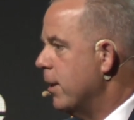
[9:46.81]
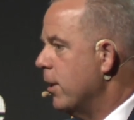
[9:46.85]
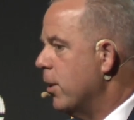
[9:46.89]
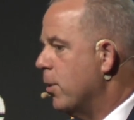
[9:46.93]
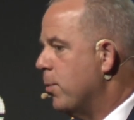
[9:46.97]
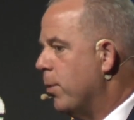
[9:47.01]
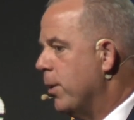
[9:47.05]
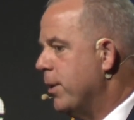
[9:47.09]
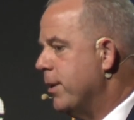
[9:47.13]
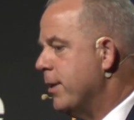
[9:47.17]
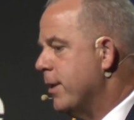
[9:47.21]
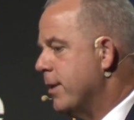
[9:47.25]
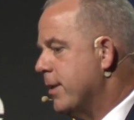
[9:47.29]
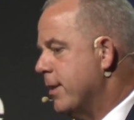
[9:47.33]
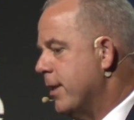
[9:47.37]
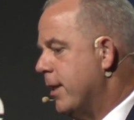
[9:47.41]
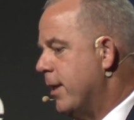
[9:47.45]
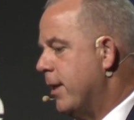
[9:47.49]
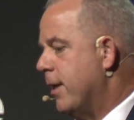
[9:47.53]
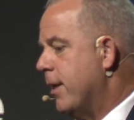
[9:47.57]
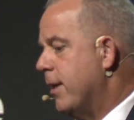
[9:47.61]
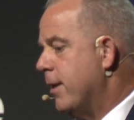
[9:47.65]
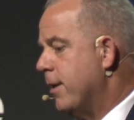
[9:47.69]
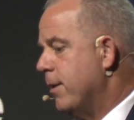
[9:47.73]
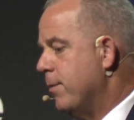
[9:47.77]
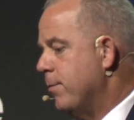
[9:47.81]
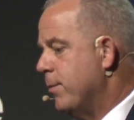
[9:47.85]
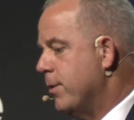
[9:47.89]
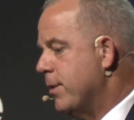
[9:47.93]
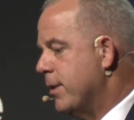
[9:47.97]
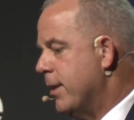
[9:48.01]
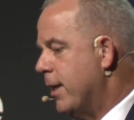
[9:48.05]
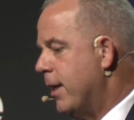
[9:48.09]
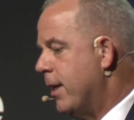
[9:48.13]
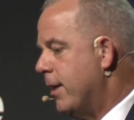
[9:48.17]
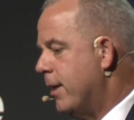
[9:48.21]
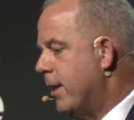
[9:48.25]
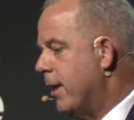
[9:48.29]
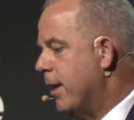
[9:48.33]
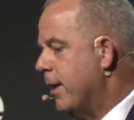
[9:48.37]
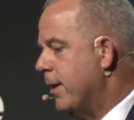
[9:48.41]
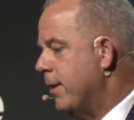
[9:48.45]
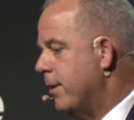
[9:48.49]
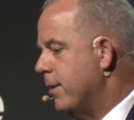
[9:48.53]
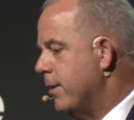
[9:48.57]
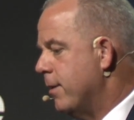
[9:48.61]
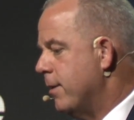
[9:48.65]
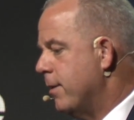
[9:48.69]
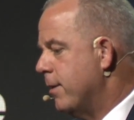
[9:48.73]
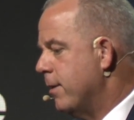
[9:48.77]
Qantas Airline, there was a headline,
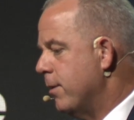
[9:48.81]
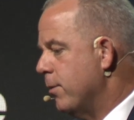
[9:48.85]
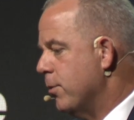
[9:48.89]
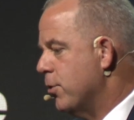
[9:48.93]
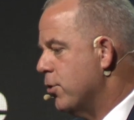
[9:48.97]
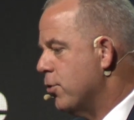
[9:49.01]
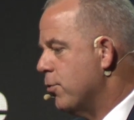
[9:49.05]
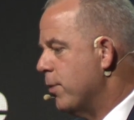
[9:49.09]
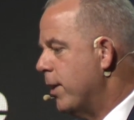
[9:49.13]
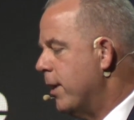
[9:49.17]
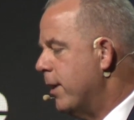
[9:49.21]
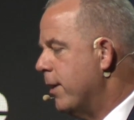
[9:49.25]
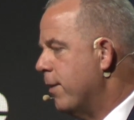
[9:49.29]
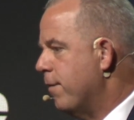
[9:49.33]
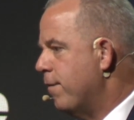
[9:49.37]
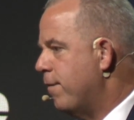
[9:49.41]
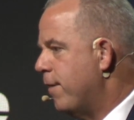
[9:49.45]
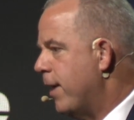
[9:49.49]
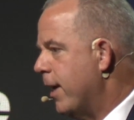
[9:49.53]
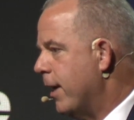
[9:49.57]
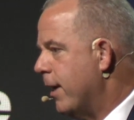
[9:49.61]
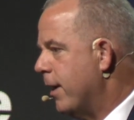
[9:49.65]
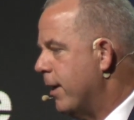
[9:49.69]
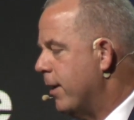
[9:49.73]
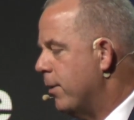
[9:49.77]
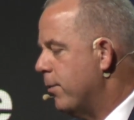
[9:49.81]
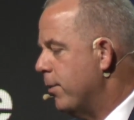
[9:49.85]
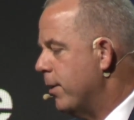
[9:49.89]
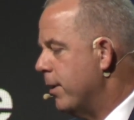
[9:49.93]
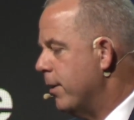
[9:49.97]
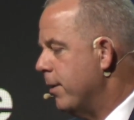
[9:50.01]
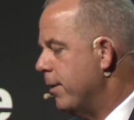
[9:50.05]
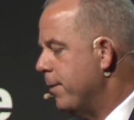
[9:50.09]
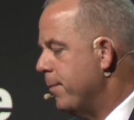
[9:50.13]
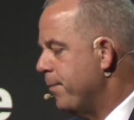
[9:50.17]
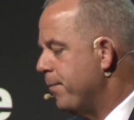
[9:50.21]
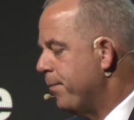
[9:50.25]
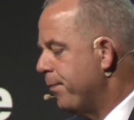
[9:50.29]
the Australian flag carrier.